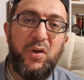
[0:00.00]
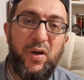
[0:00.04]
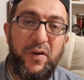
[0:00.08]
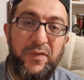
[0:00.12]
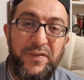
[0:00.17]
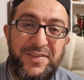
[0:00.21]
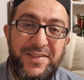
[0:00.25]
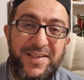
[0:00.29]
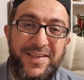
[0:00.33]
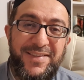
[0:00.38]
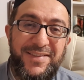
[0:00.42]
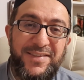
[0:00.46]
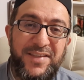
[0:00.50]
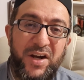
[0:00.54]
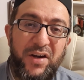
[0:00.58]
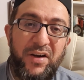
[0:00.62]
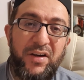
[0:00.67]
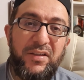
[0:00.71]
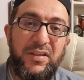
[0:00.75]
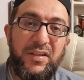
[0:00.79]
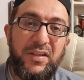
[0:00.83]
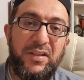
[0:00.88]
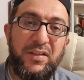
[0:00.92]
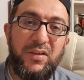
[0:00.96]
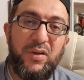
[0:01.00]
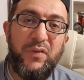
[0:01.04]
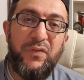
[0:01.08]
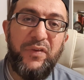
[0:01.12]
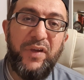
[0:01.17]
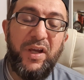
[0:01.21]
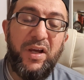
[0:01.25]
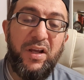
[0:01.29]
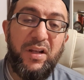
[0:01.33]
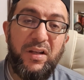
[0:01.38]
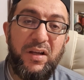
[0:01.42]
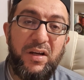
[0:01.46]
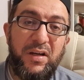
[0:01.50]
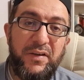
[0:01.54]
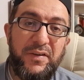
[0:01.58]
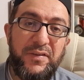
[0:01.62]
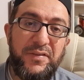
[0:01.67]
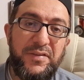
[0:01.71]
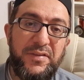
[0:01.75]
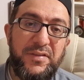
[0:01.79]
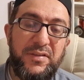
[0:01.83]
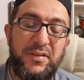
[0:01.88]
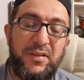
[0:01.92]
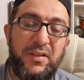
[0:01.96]
sincerity, of
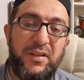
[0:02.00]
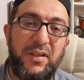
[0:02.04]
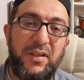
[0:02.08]
ikhlas.